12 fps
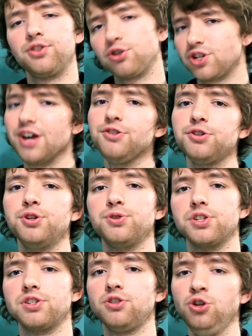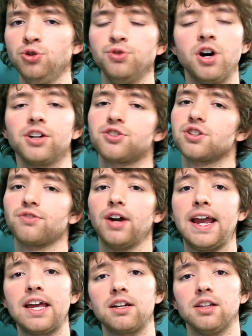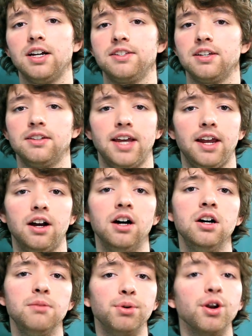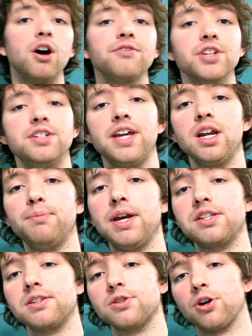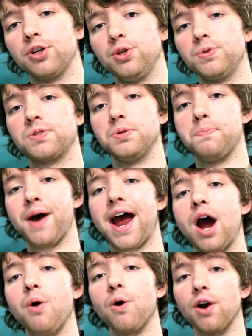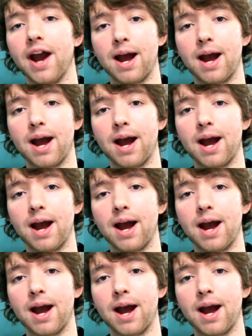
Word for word: There's other uses too, not just for analyzing data, but often databases are used to power